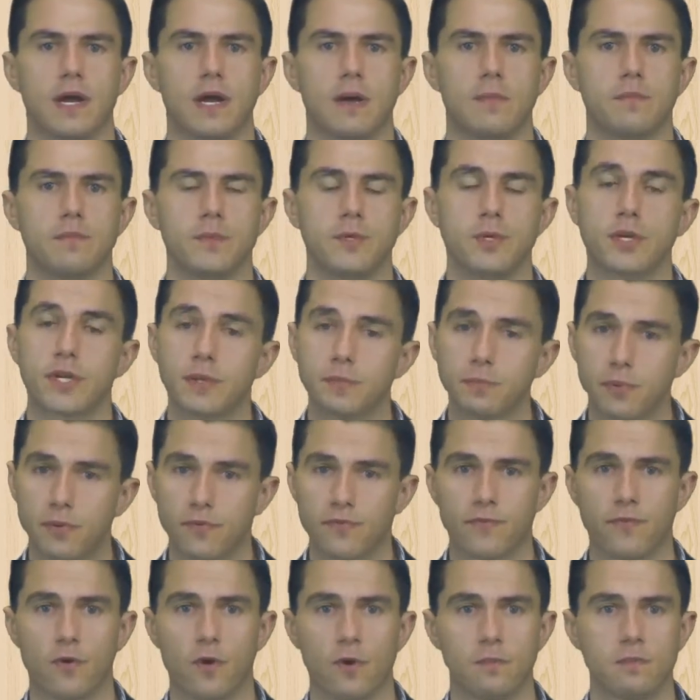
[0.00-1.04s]
You can
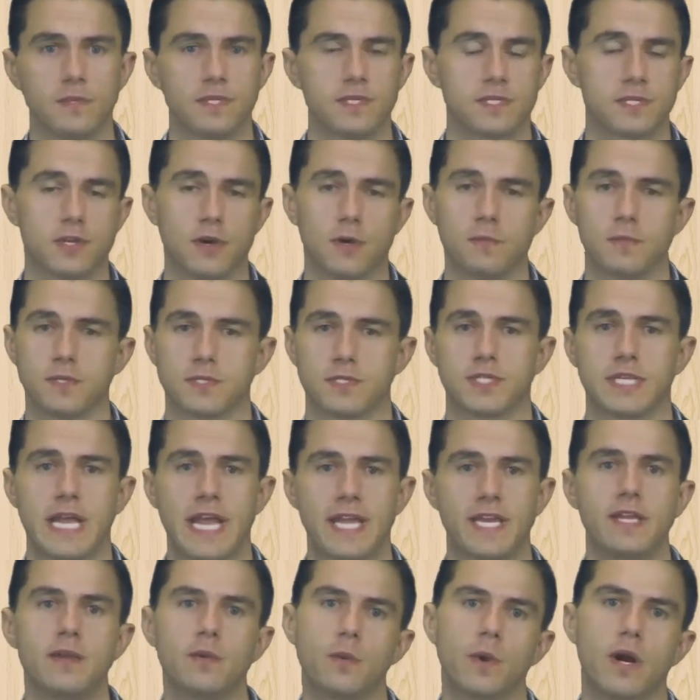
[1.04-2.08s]
perform this almost
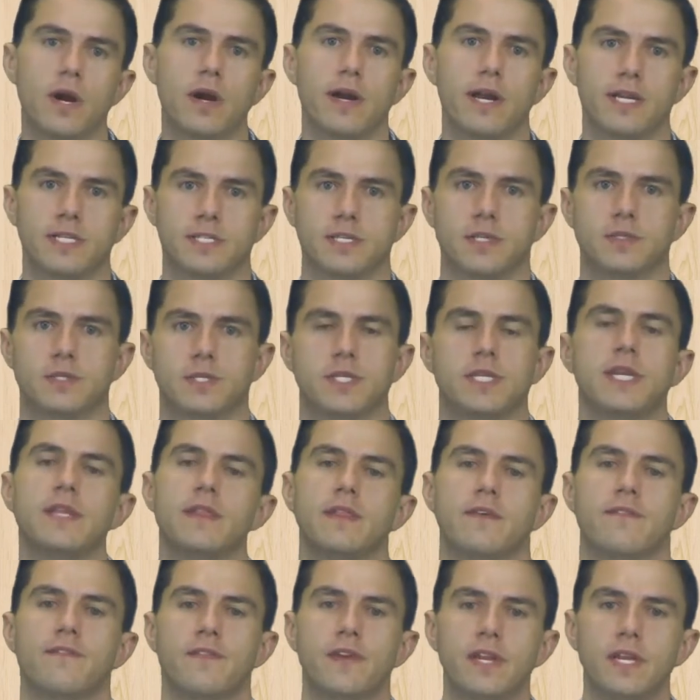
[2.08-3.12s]
anywhere, as you'll see
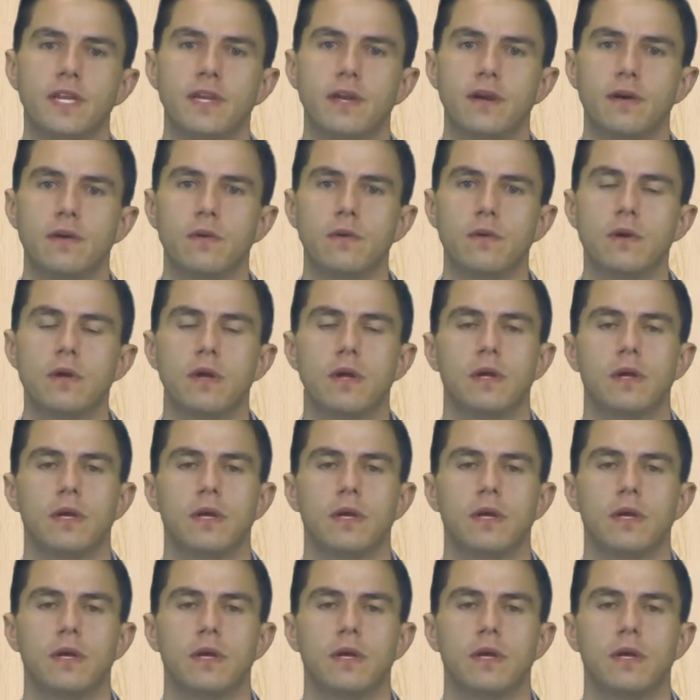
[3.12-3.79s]
in the video.